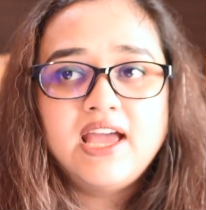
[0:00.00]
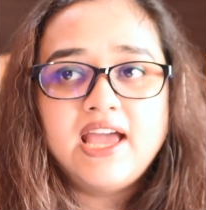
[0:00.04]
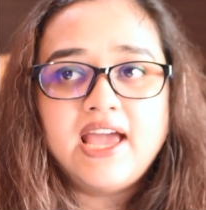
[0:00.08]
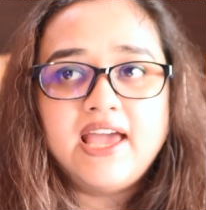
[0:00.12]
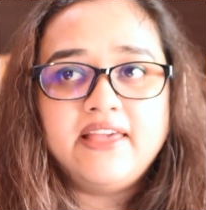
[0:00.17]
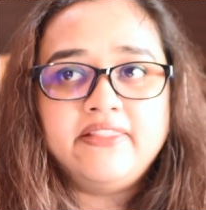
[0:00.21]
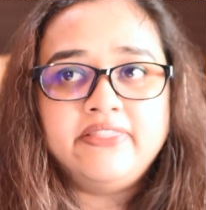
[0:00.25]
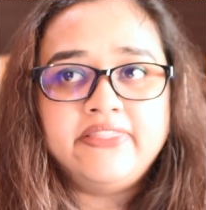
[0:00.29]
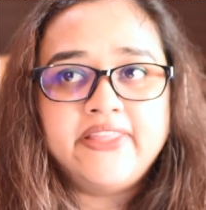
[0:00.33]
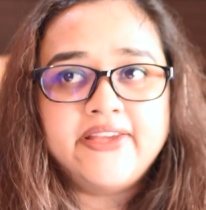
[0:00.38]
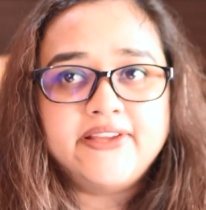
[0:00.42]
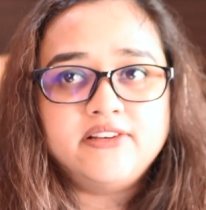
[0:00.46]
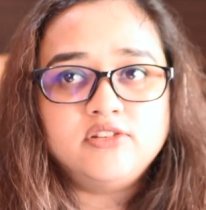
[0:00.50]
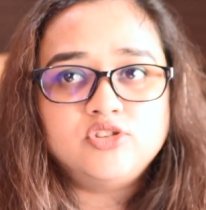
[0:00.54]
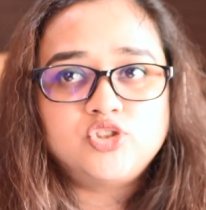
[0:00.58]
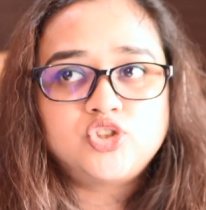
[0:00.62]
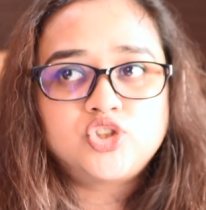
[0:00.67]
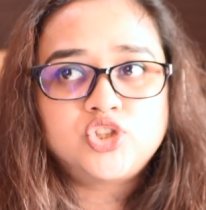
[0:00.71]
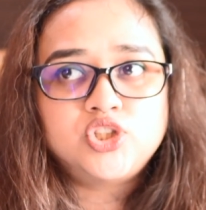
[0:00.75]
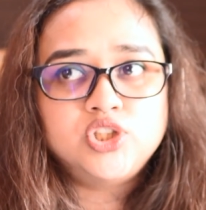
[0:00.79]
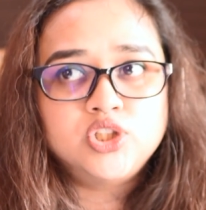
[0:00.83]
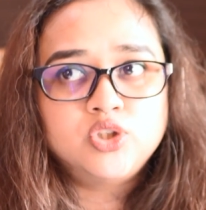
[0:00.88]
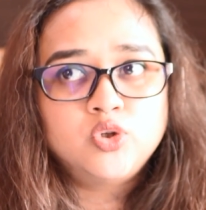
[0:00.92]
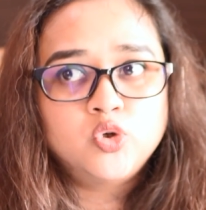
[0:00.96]
And then
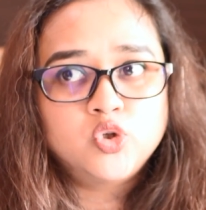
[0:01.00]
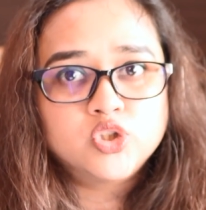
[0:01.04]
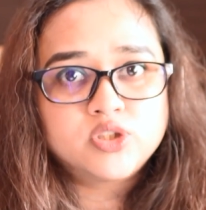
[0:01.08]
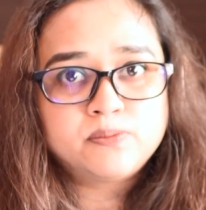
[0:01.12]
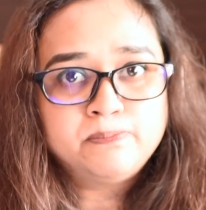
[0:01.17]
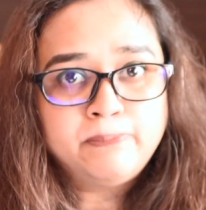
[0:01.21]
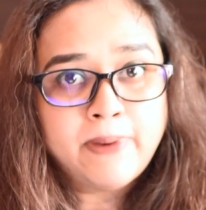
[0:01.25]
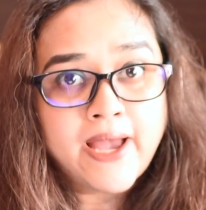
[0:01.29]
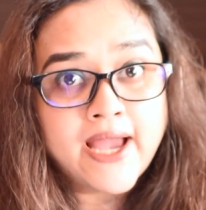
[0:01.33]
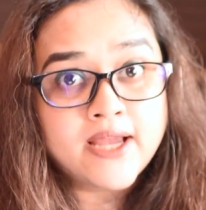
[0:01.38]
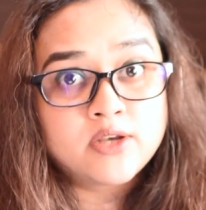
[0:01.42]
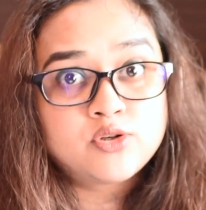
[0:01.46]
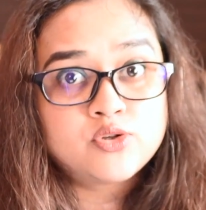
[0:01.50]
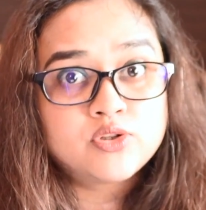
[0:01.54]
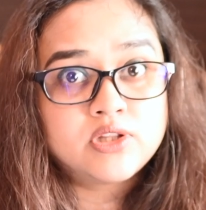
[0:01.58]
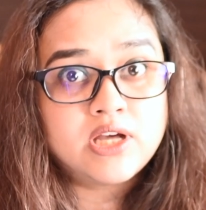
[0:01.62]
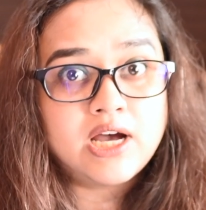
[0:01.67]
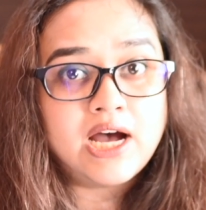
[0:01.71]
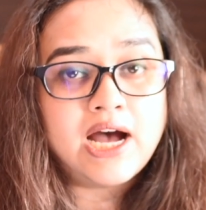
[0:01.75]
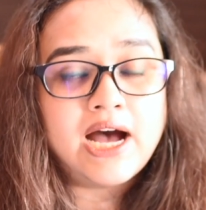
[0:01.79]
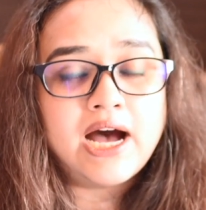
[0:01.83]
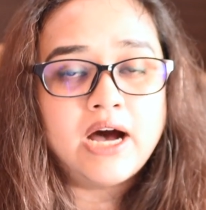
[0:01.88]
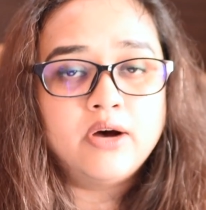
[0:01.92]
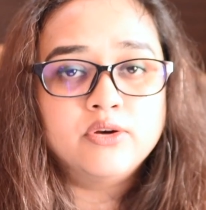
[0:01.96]
she goes back to the
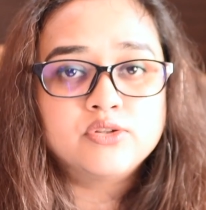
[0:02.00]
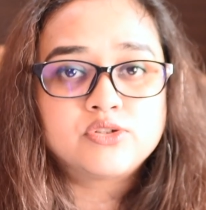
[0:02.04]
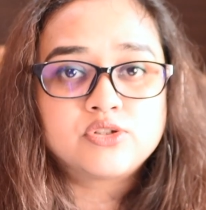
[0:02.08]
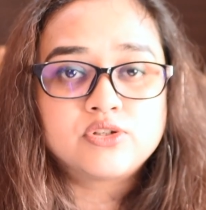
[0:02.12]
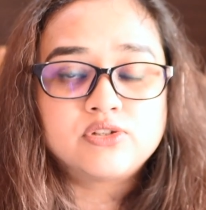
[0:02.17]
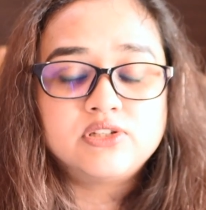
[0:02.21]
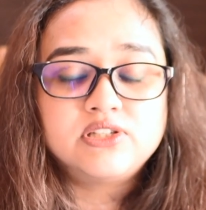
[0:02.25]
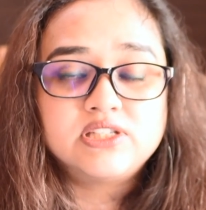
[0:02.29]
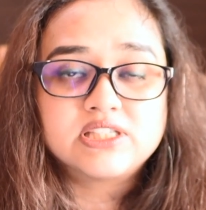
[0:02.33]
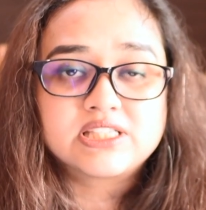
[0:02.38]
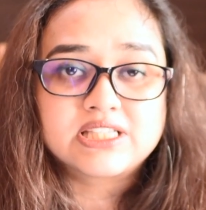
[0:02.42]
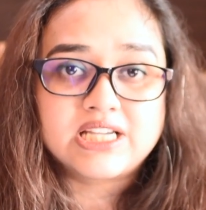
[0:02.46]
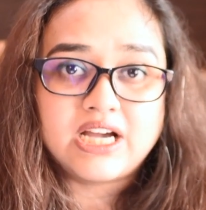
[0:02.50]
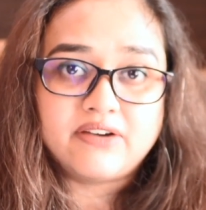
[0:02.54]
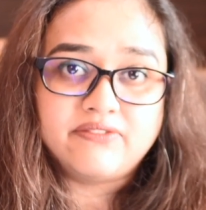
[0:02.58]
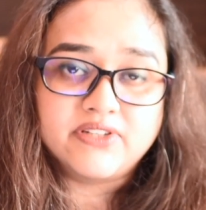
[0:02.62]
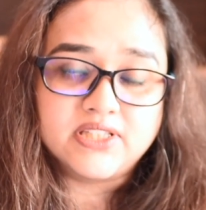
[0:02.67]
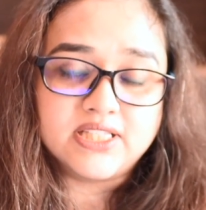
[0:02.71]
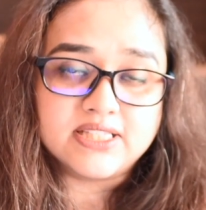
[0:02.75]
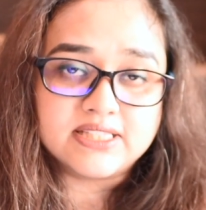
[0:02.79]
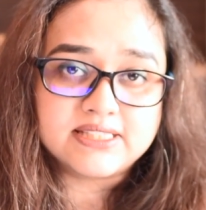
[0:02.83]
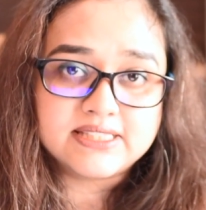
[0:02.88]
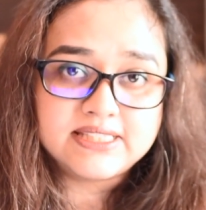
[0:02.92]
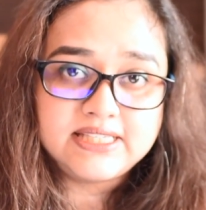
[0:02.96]
house to discover
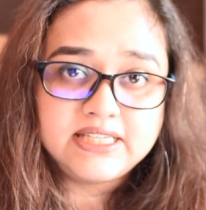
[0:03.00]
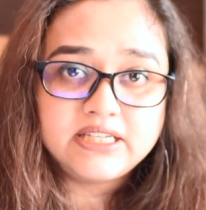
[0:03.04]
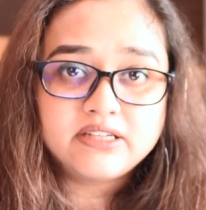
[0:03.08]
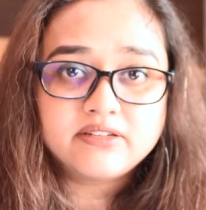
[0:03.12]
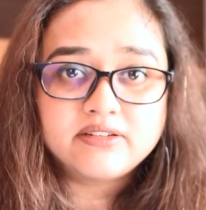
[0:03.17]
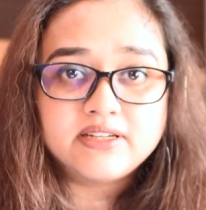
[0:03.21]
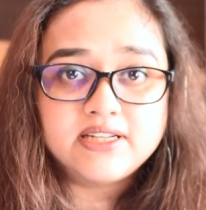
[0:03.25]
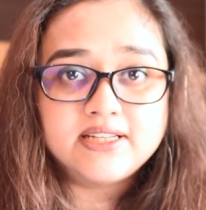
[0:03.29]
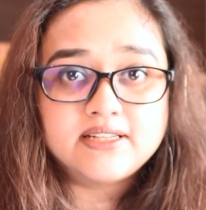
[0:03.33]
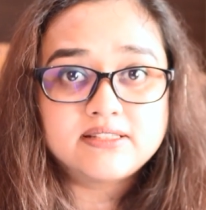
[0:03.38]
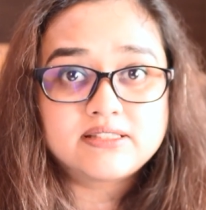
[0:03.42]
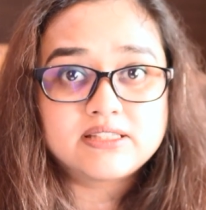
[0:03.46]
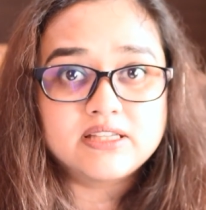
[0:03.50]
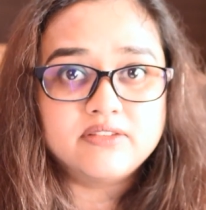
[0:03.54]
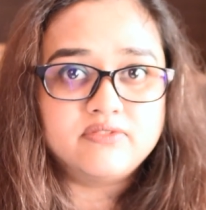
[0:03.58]
the secrets,